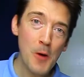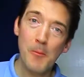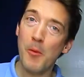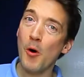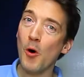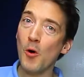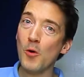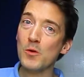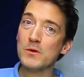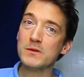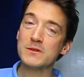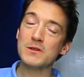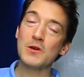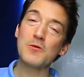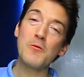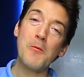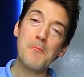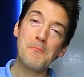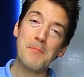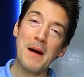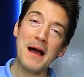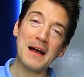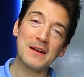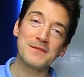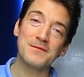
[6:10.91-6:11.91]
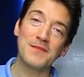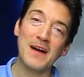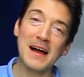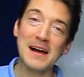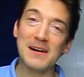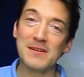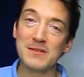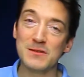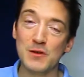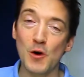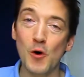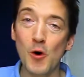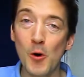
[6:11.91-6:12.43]
but also back
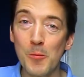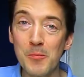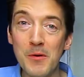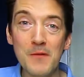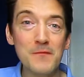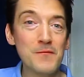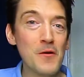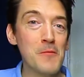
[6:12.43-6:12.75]
files up